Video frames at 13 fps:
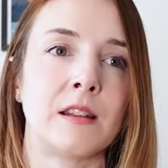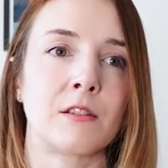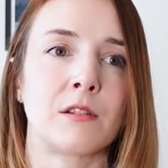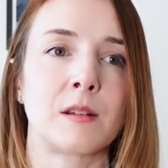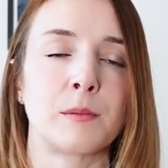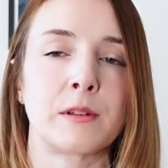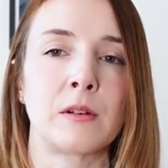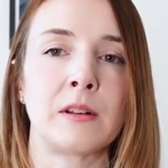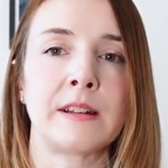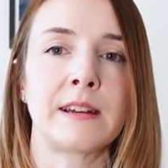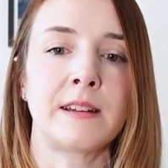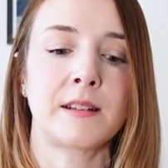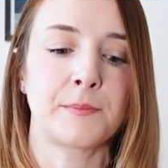in the Christmas
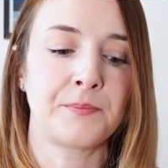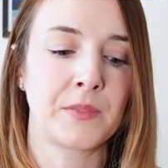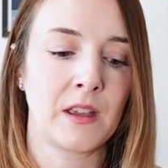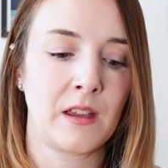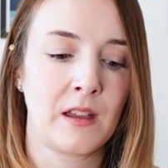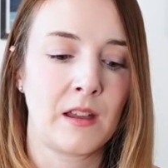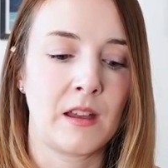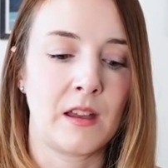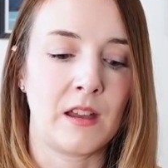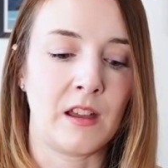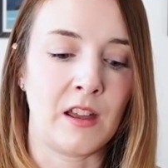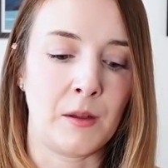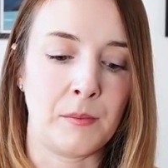holidays.
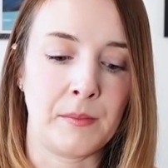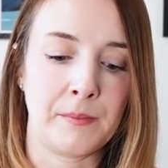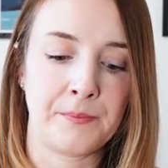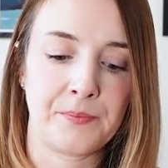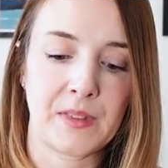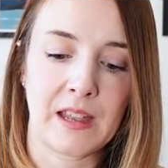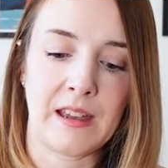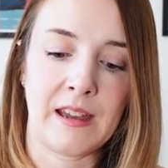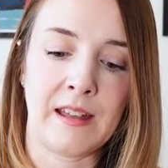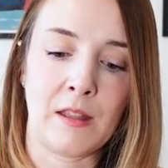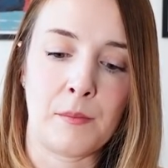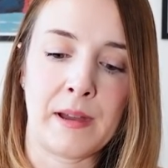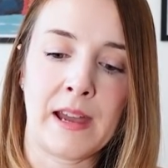And
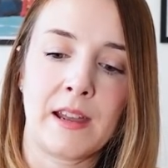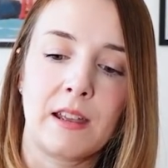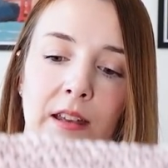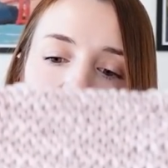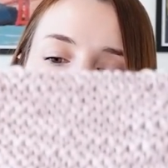the back